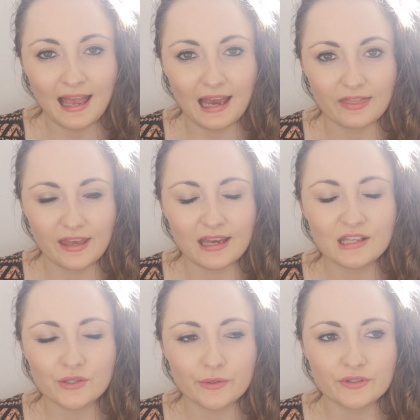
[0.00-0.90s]
And there is
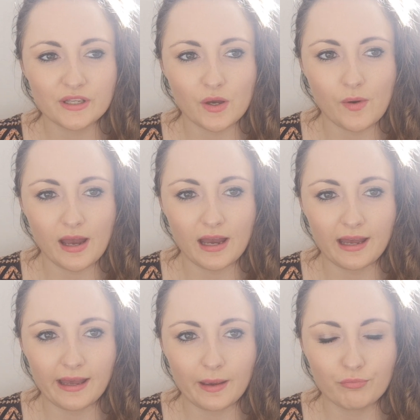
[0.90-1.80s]
also
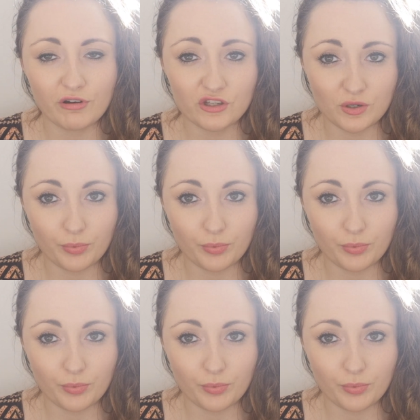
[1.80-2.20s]
a pressure